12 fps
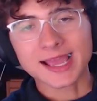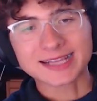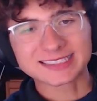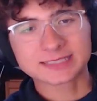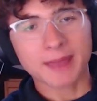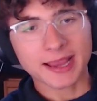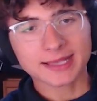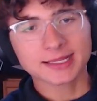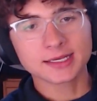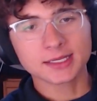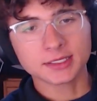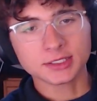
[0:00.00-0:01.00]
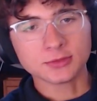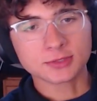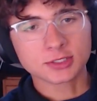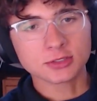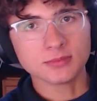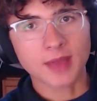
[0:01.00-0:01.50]
the expected
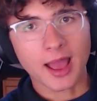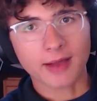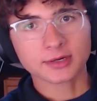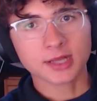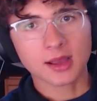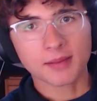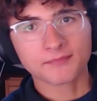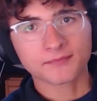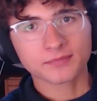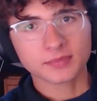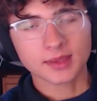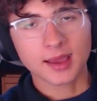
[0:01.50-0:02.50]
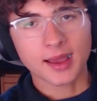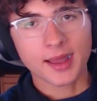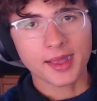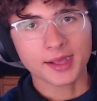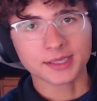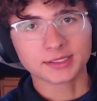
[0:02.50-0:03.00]
YouTube outcome
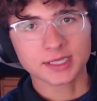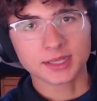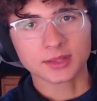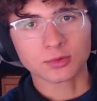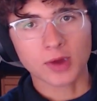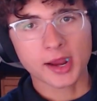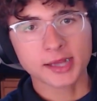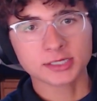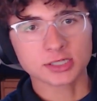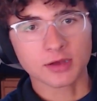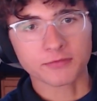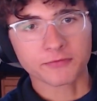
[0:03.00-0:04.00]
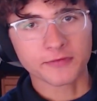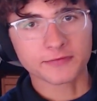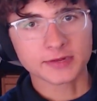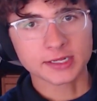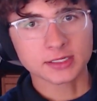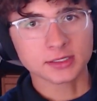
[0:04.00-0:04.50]
is in the range of
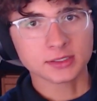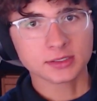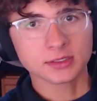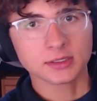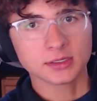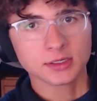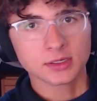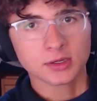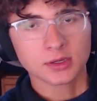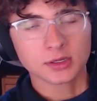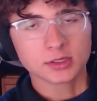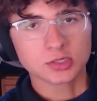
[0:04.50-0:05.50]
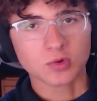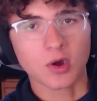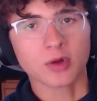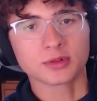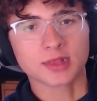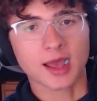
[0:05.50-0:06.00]
fifty to one
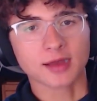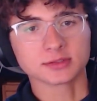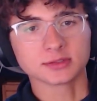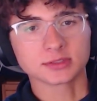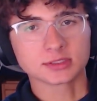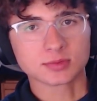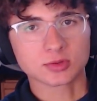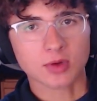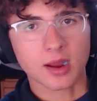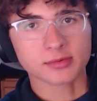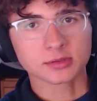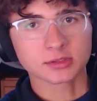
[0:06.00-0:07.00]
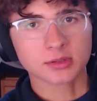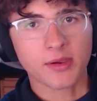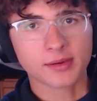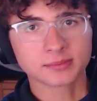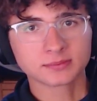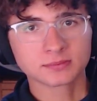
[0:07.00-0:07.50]
hundred thousand subscribers,
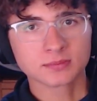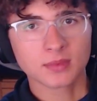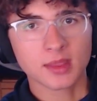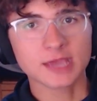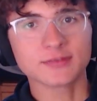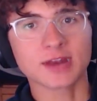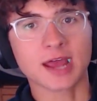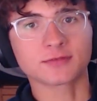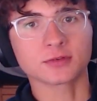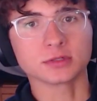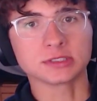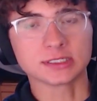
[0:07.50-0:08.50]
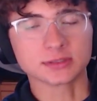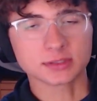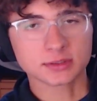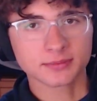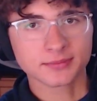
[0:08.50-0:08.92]
even at full tilt.